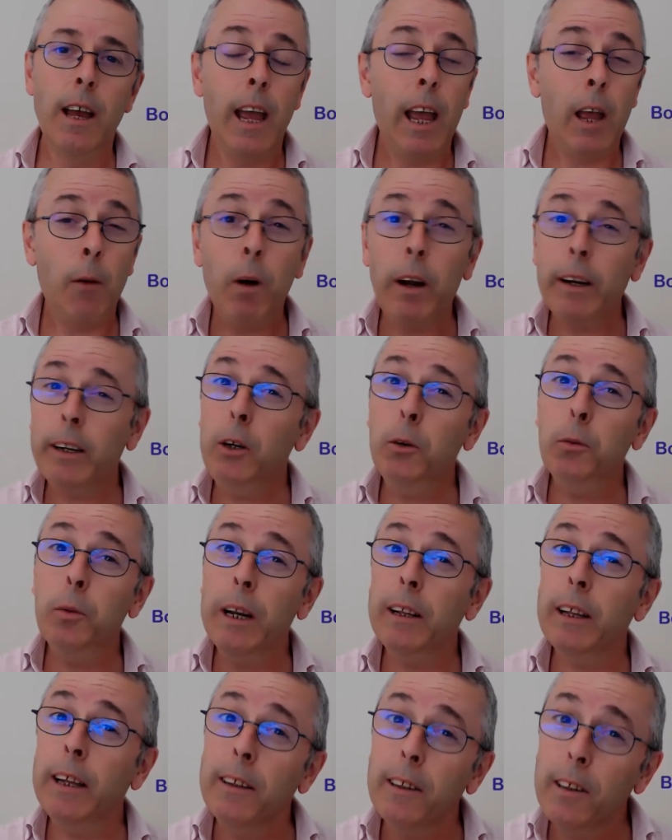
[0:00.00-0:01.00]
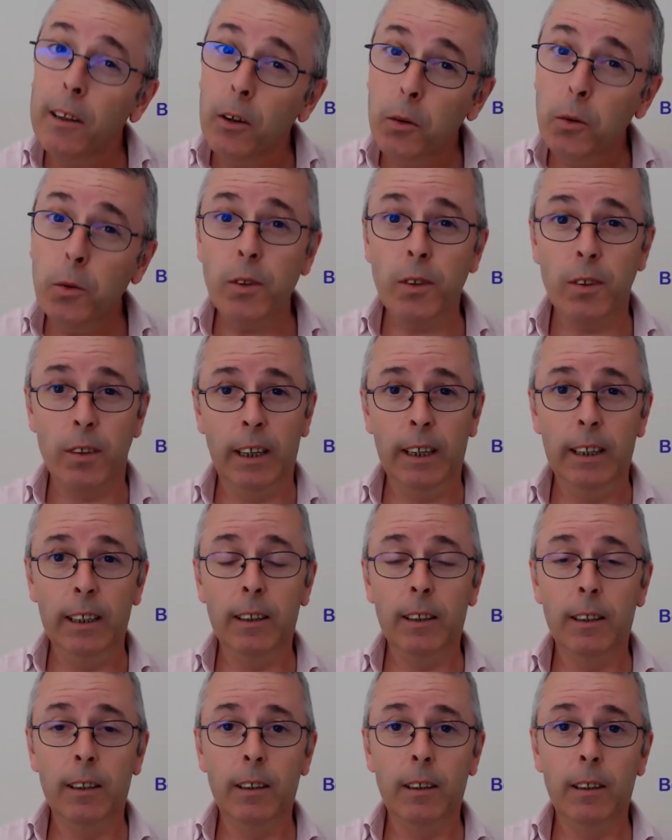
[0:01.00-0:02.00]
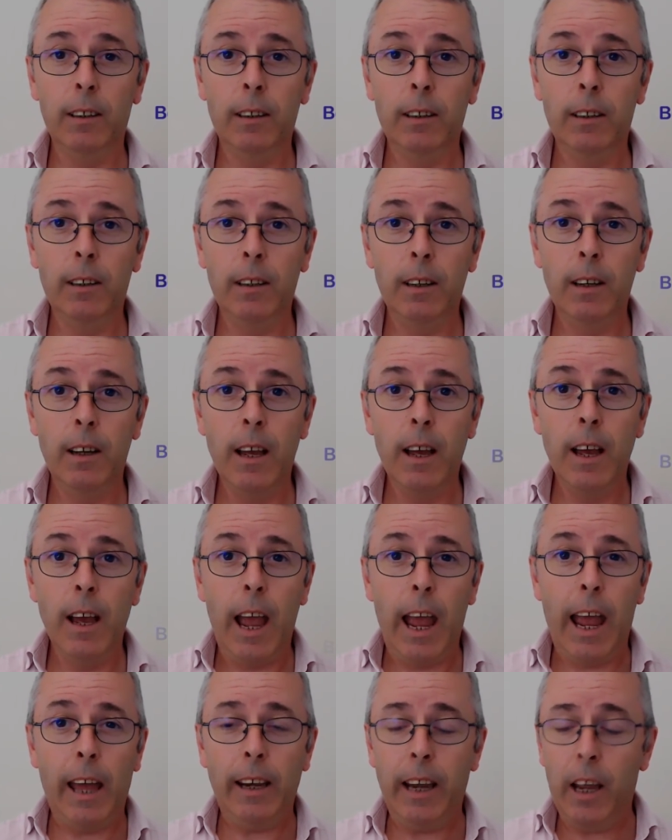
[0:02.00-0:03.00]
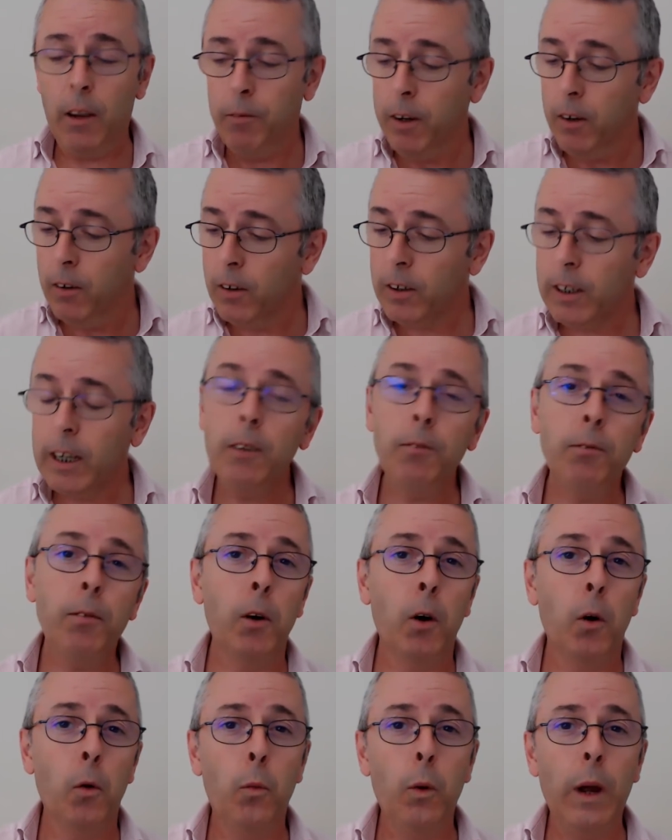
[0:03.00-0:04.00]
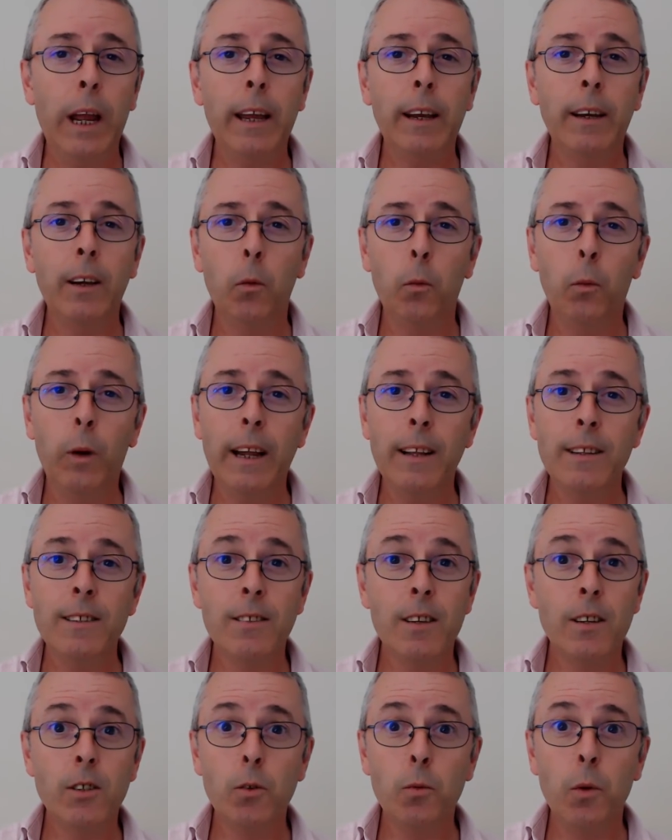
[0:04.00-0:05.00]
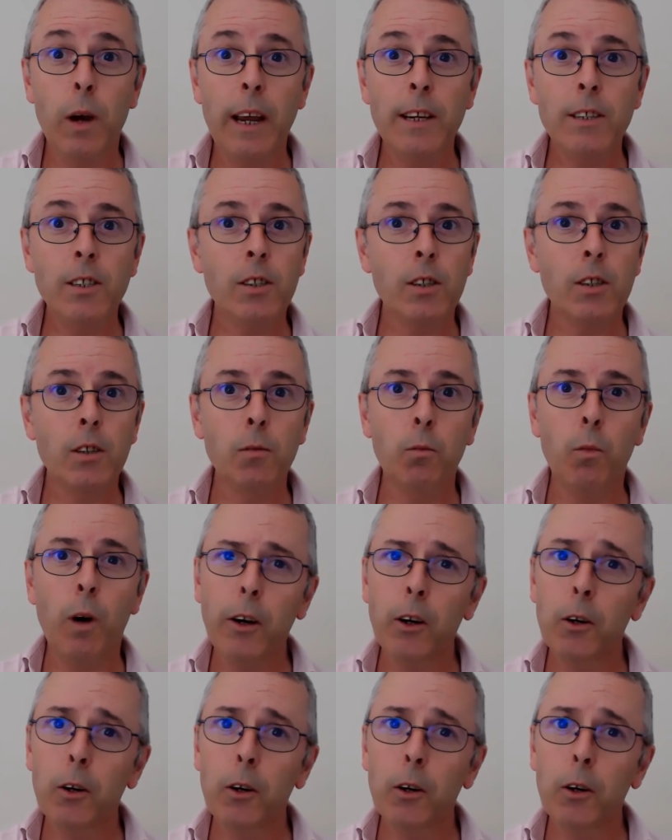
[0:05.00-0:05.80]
And what are you really losing? And if you're looking for a win-win situation, what